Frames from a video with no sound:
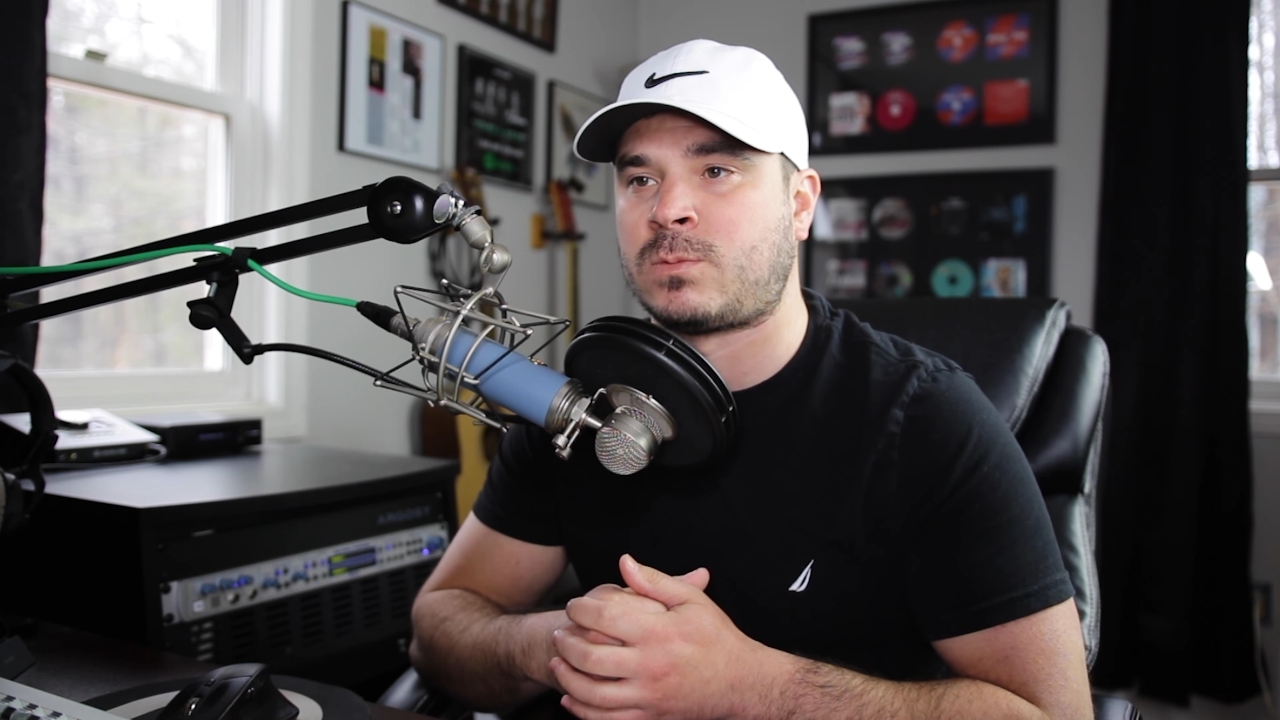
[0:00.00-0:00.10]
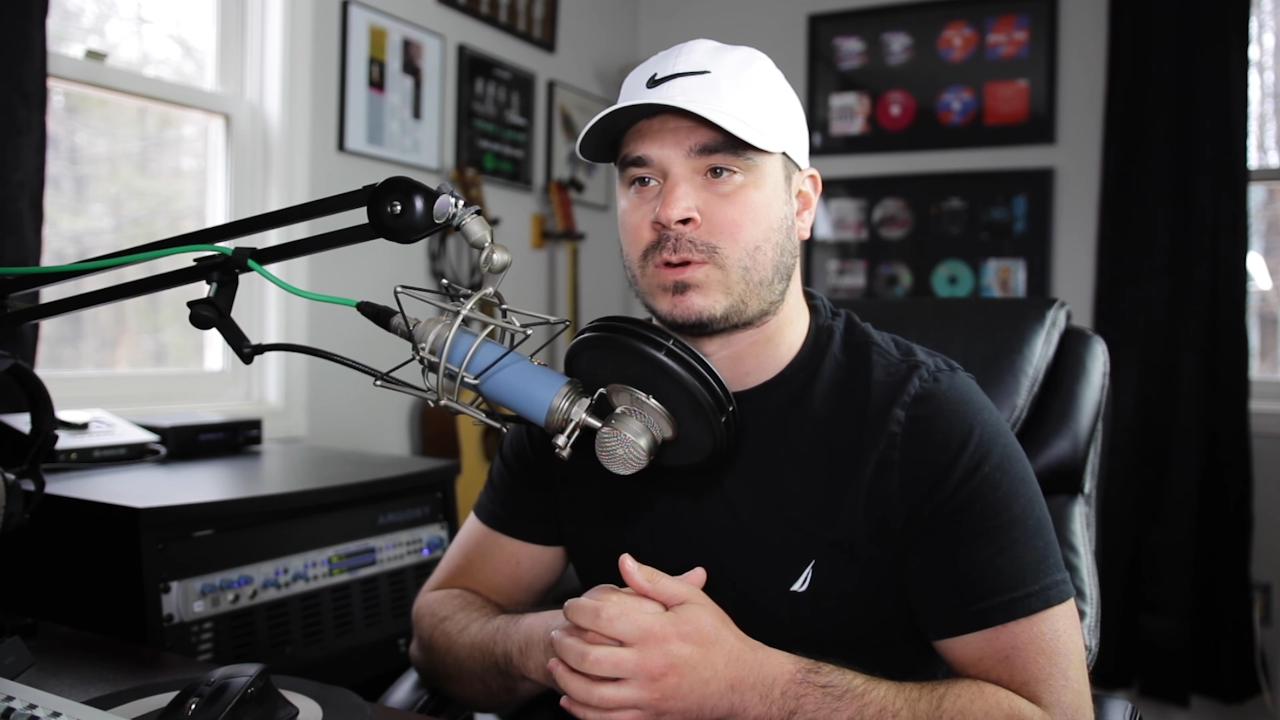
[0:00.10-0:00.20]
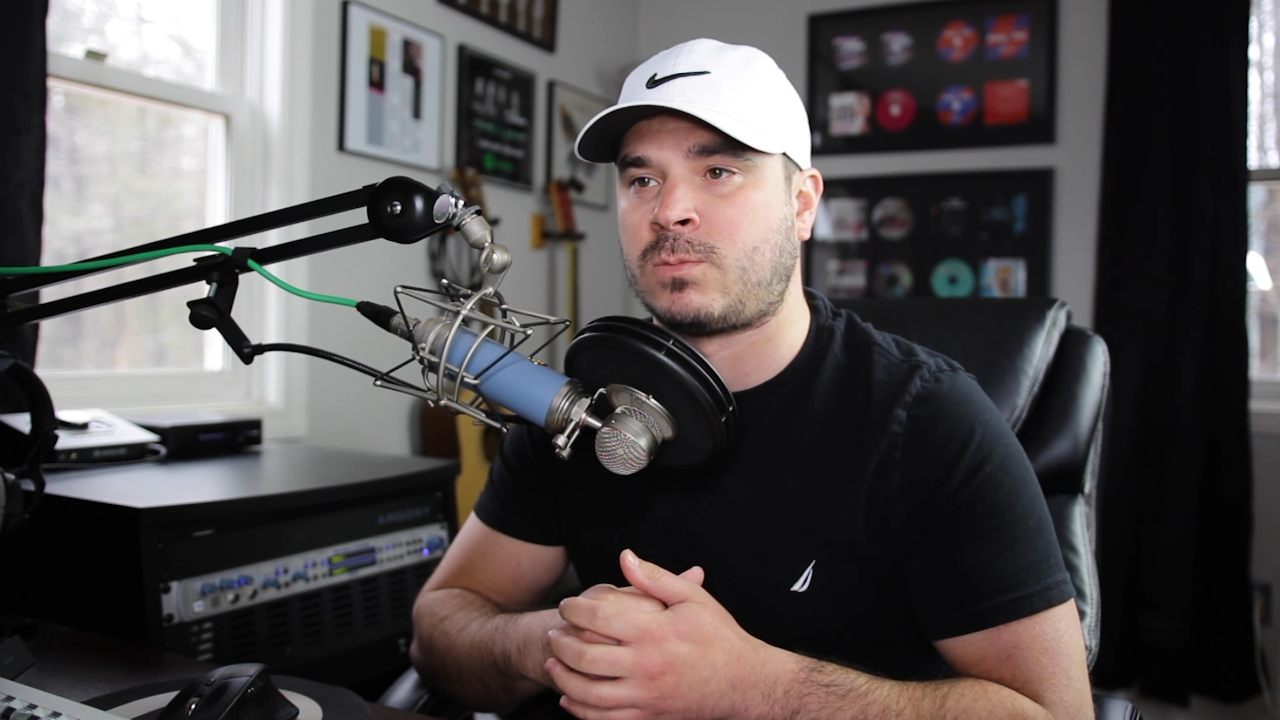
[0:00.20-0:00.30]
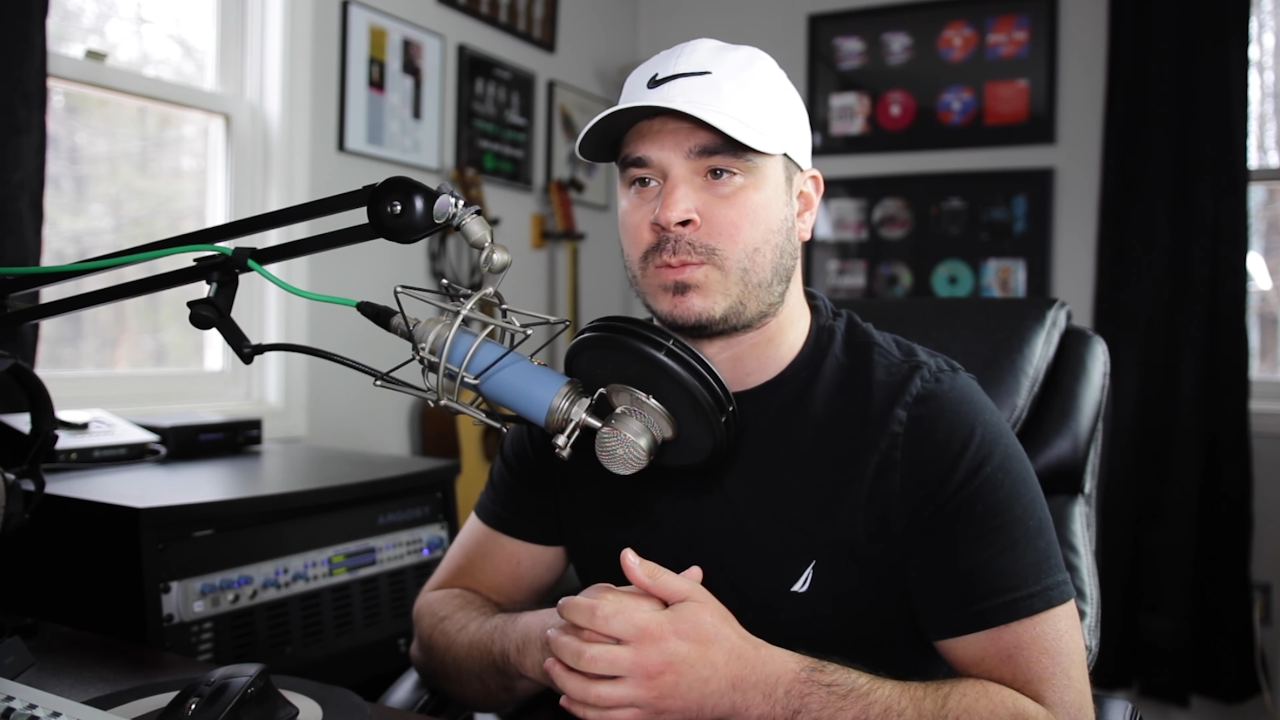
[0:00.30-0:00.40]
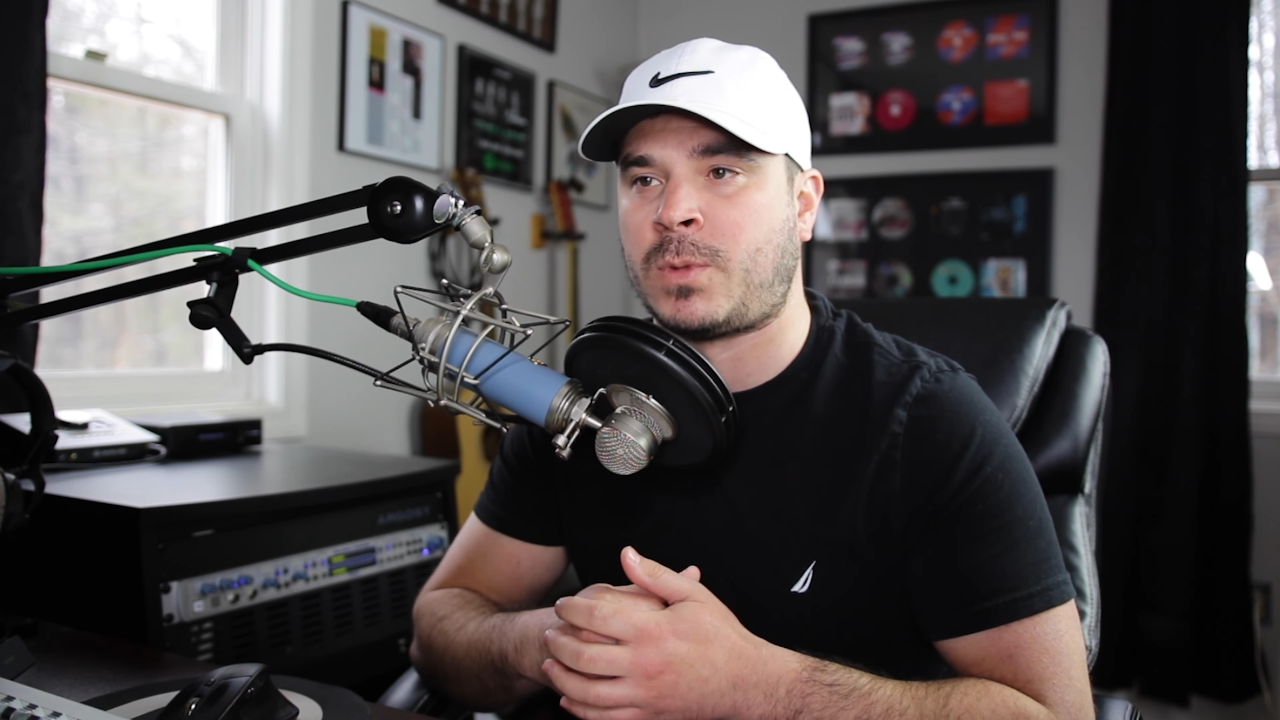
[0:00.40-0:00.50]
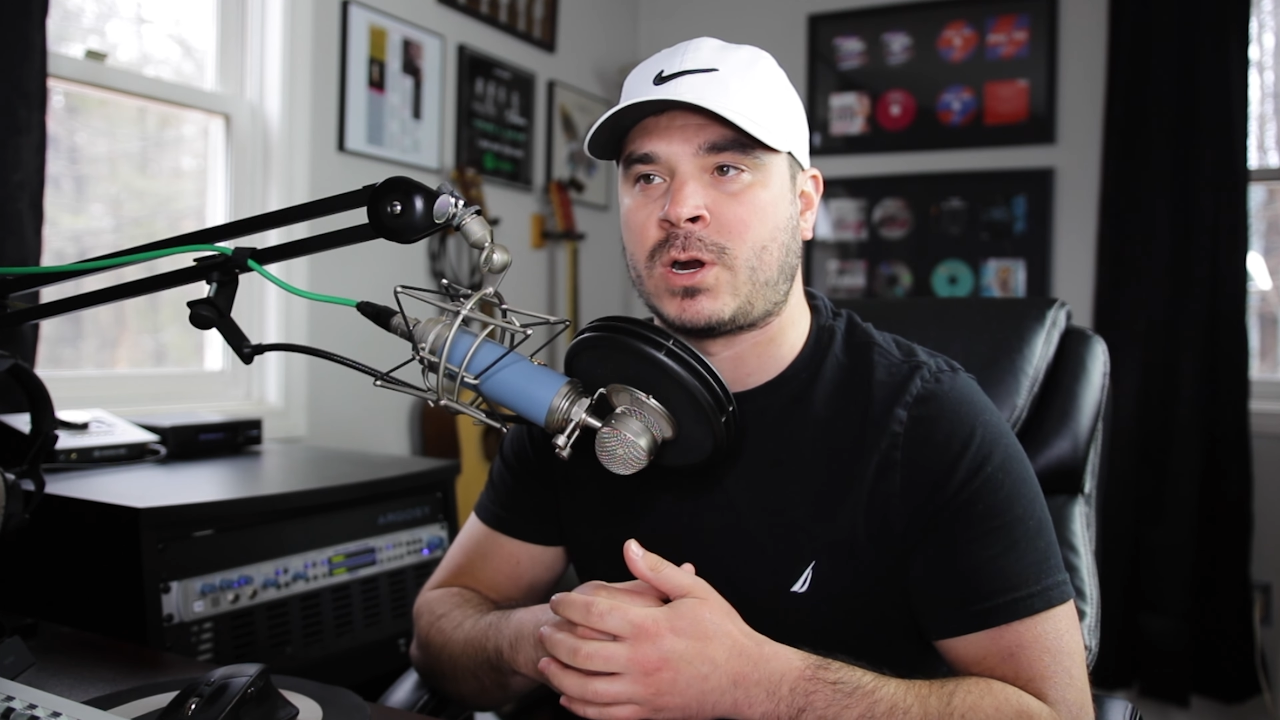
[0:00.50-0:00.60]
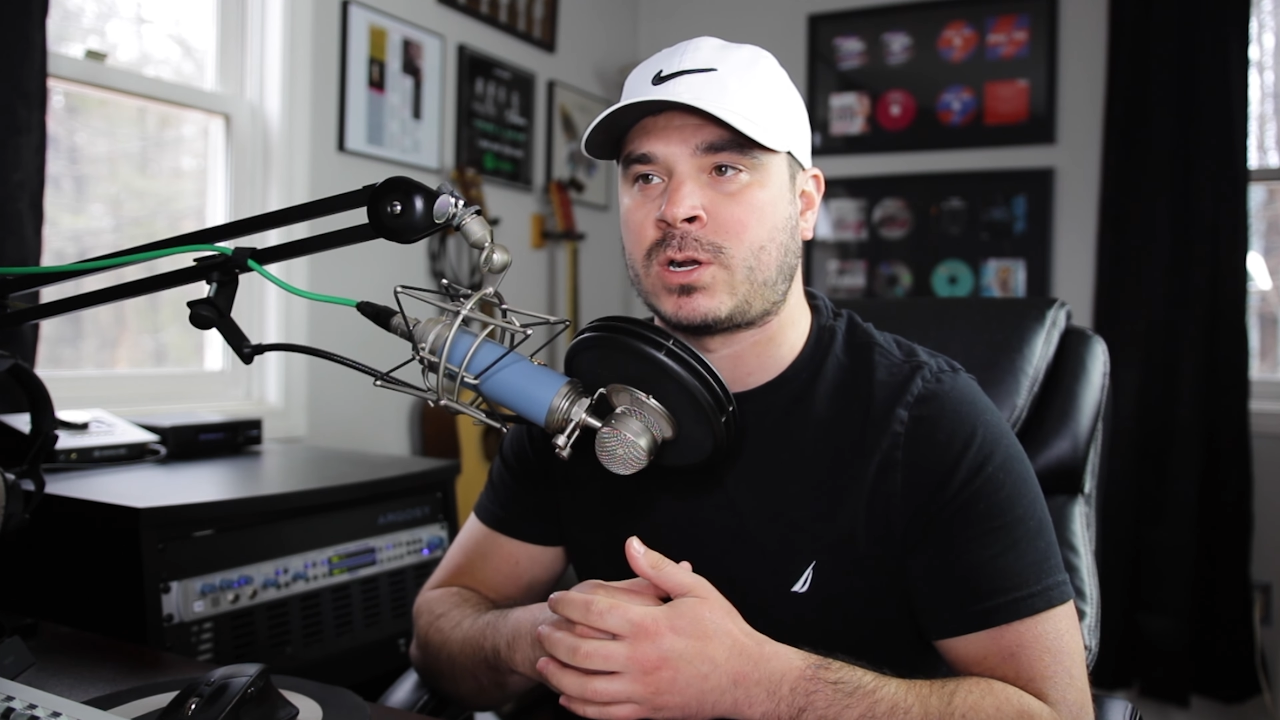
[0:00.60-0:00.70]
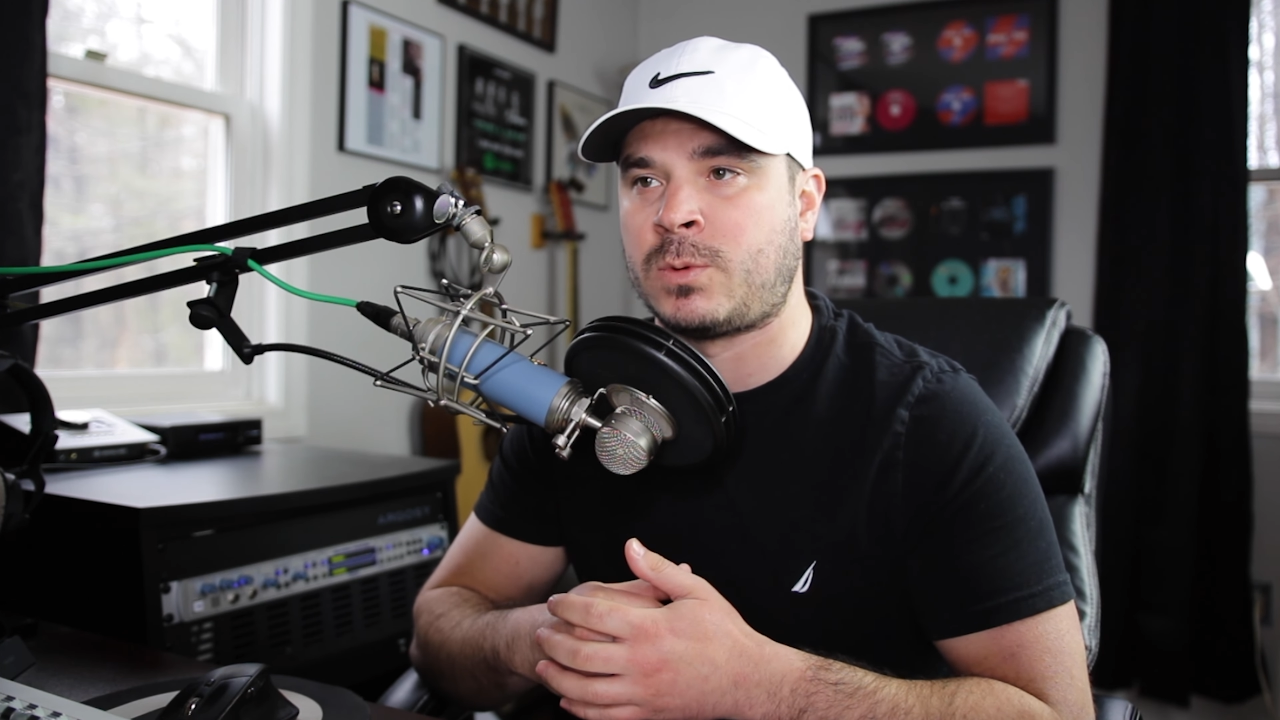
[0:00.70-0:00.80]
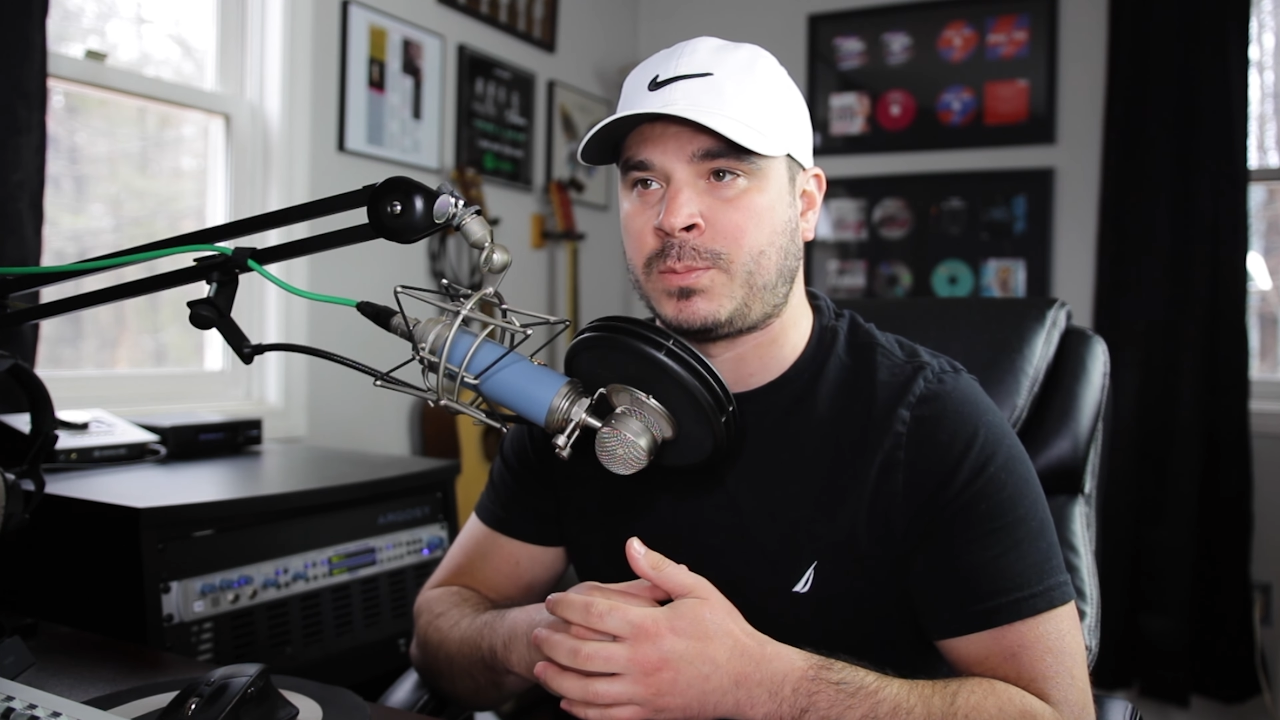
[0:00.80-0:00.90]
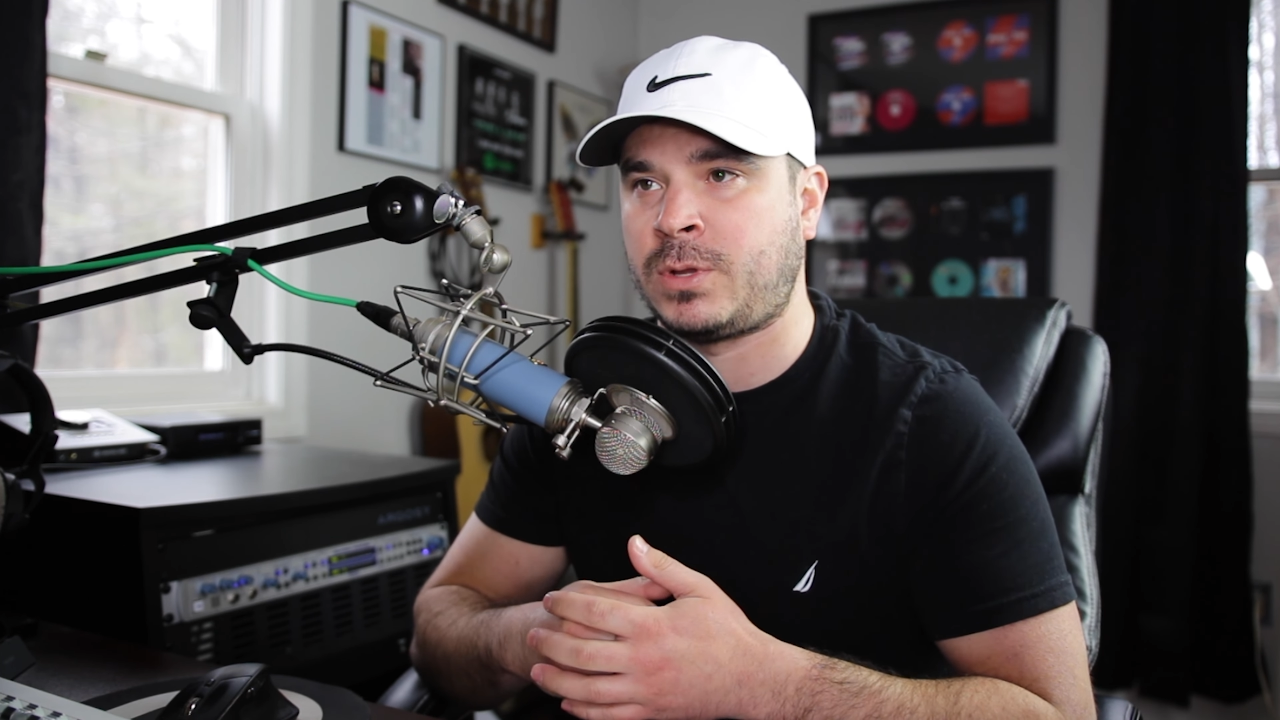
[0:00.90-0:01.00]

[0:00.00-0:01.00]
remarkable